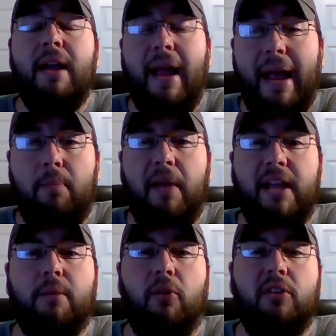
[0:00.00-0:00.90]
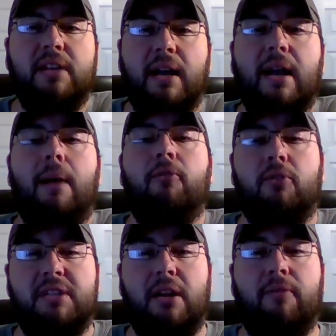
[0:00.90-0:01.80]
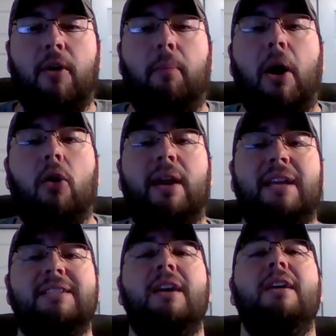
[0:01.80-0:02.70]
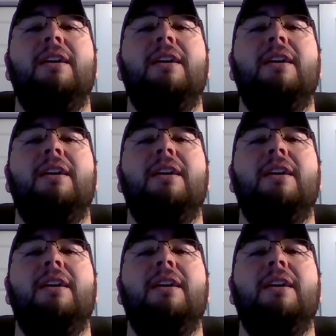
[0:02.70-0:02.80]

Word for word: at bangthebook.com for those NFL power ratings.